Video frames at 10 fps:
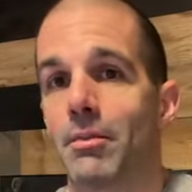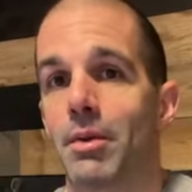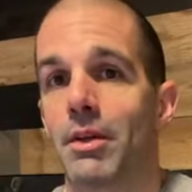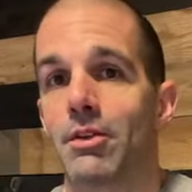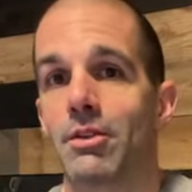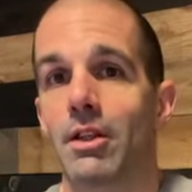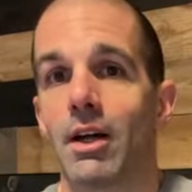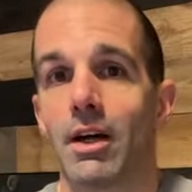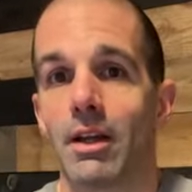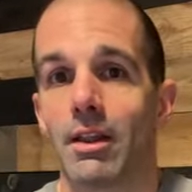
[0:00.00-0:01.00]
but there's a
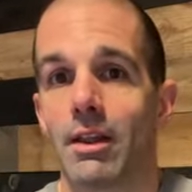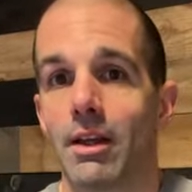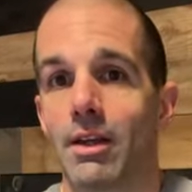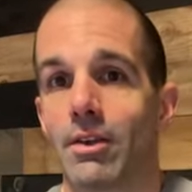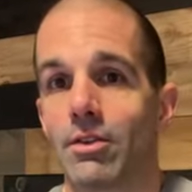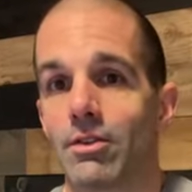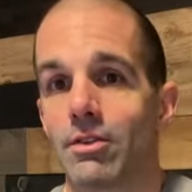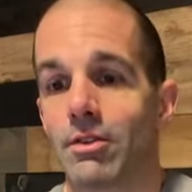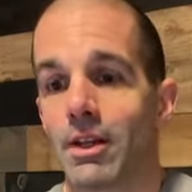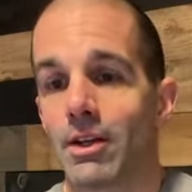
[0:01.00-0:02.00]
lot of
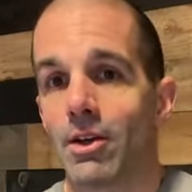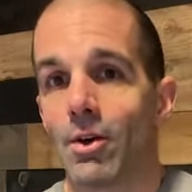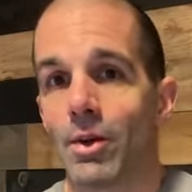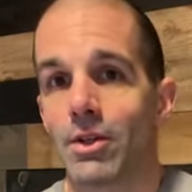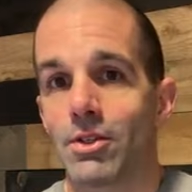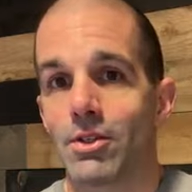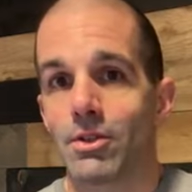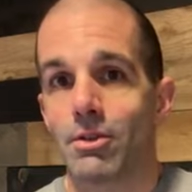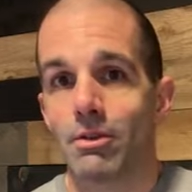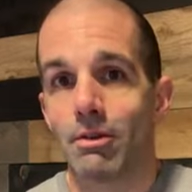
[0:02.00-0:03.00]
things that go
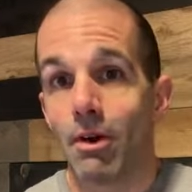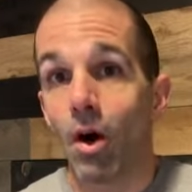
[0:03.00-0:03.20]
into